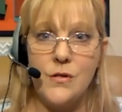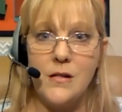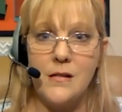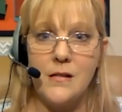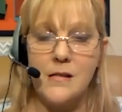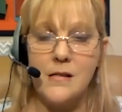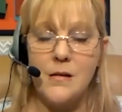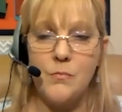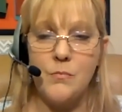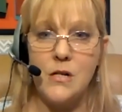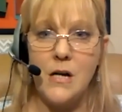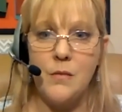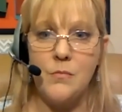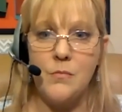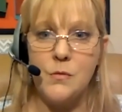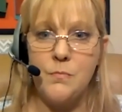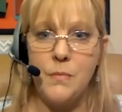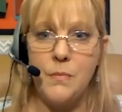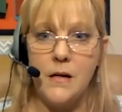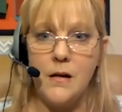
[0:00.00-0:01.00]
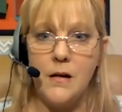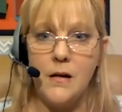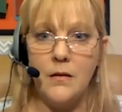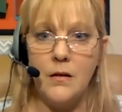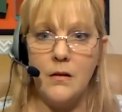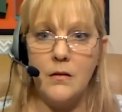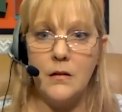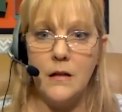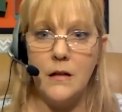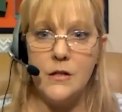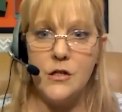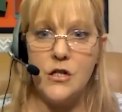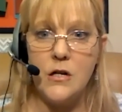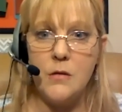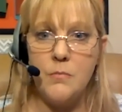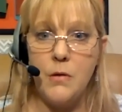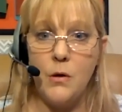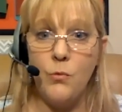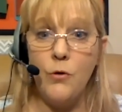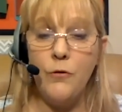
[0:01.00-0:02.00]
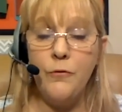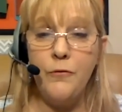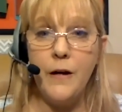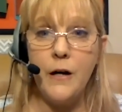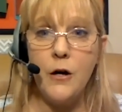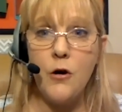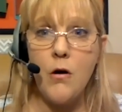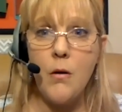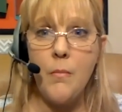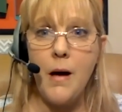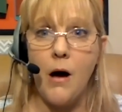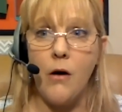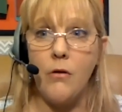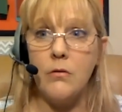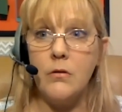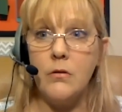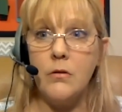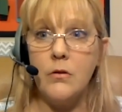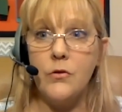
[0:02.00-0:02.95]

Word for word: can sometimes be a little glitchy, but we'll figure them out.